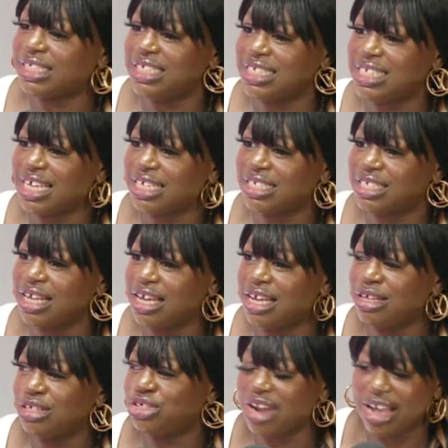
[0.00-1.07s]
she says
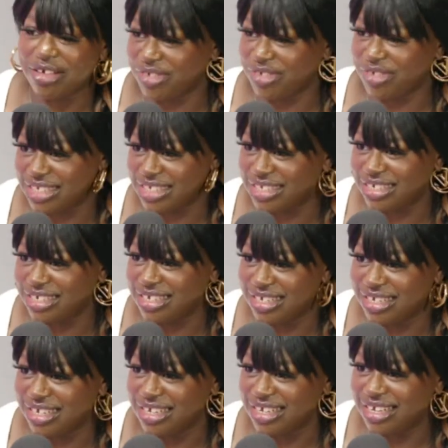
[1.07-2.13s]
Travis?
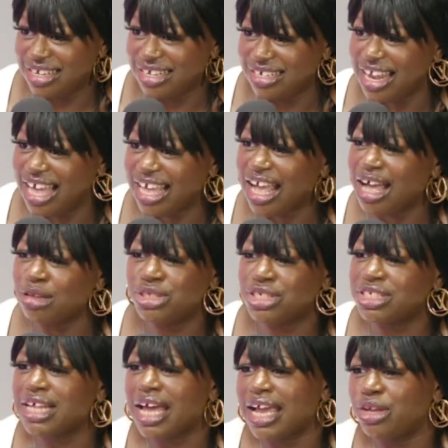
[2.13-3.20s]
Like, I was just like,